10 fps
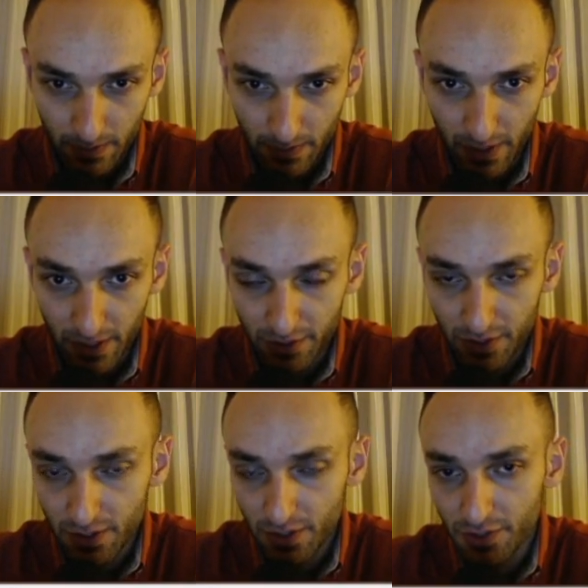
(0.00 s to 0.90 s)
And
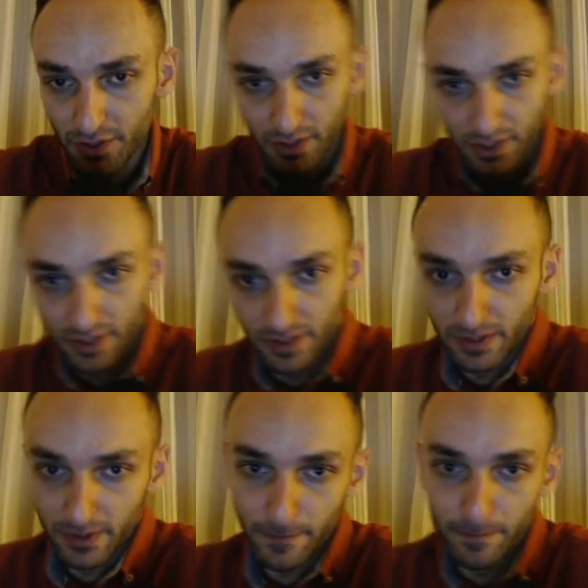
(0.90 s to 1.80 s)
here
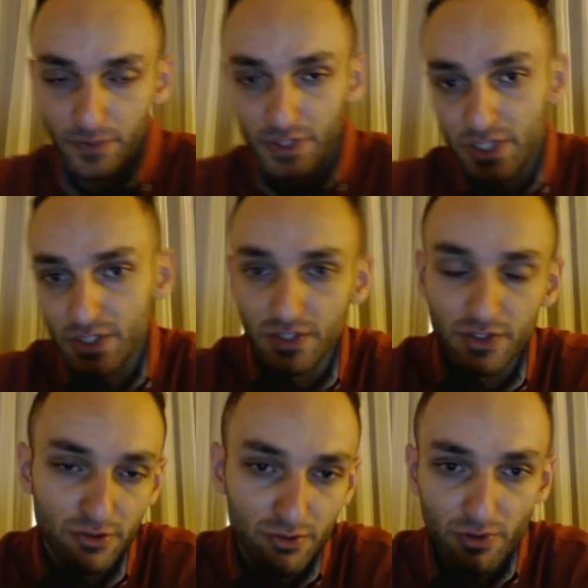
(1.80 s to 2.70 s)
d6 is
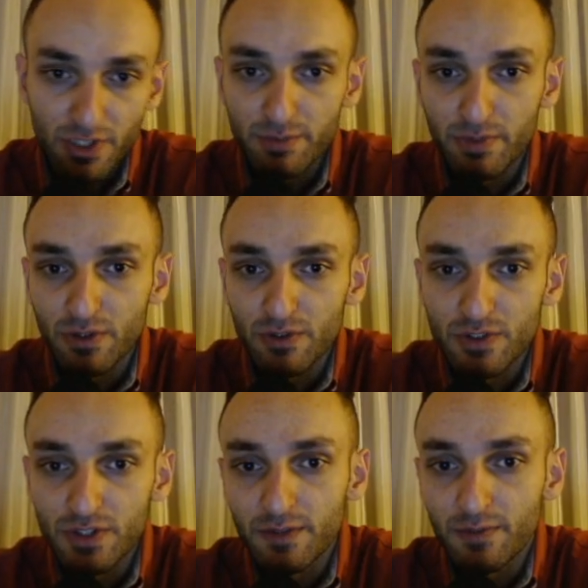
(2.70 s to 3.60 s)
the strongest
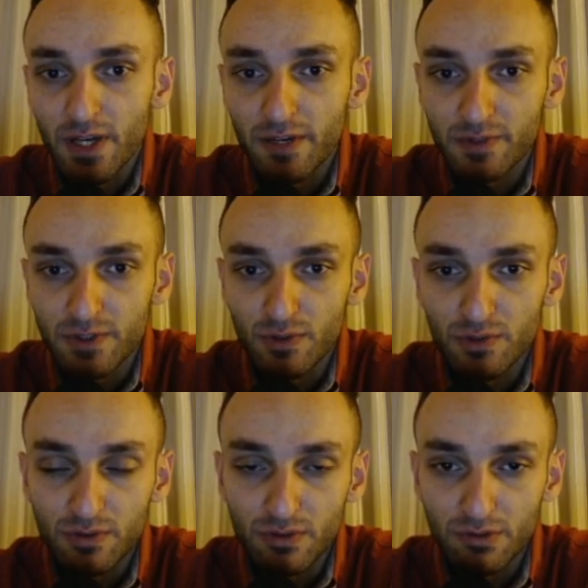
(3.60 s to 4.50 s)
because d5 is
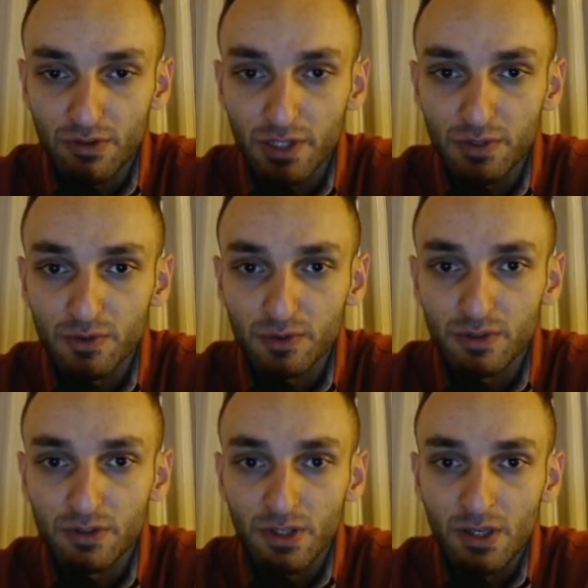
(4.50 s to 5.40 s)
not really good
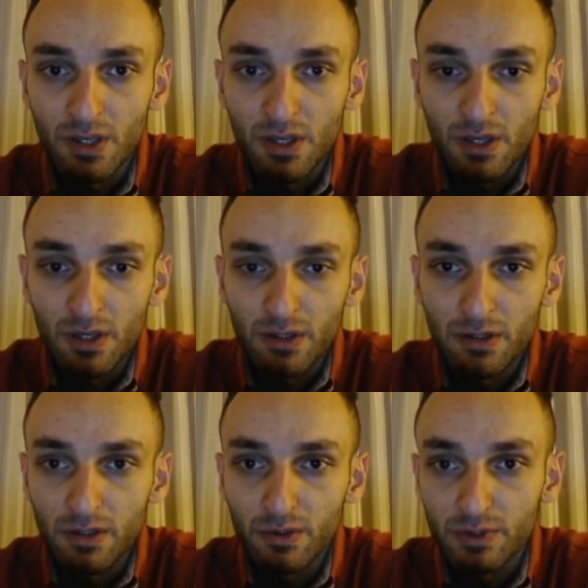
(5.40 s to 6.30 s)

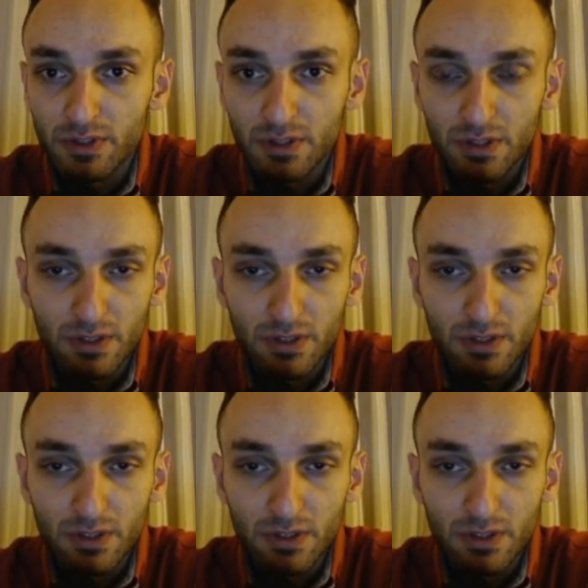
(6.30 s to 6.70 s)
with